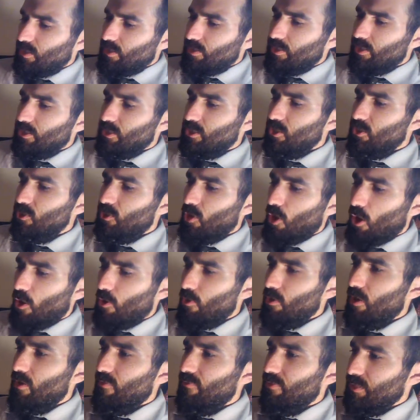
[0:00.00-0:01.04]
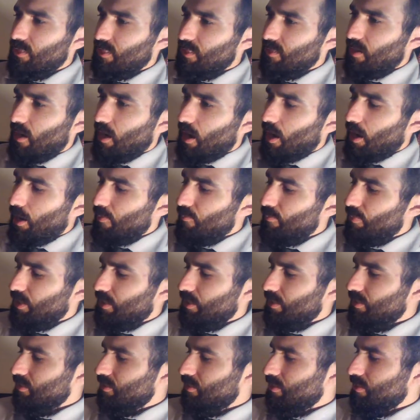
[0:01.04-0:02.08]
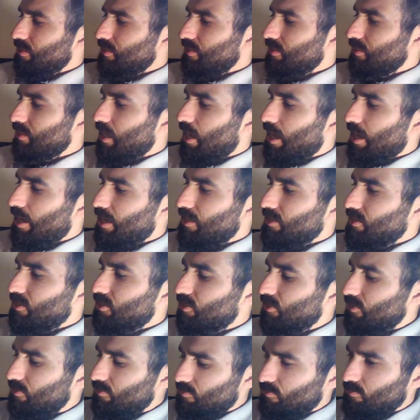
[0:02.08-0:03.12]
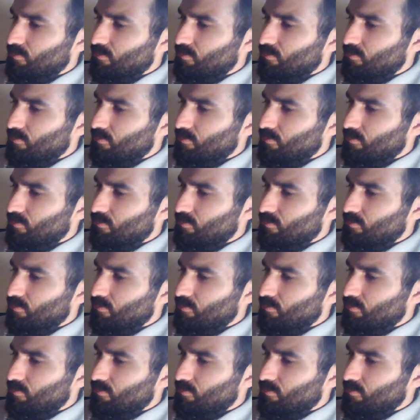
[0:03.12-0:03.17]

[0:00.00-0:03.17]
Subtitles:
This is art of its time because these guys